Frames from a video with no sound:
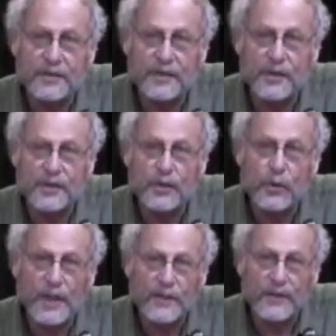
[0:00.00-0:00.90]
Lucille was
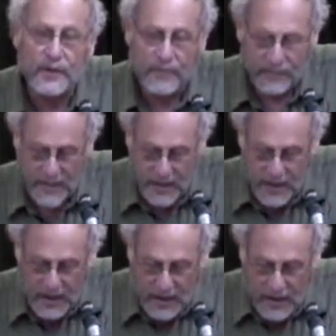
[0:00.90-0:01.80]
grateful
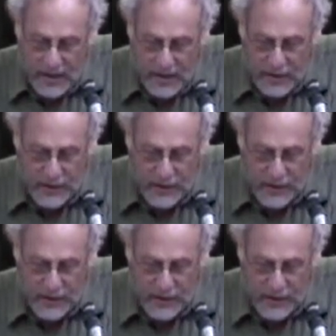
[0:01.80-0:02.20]
in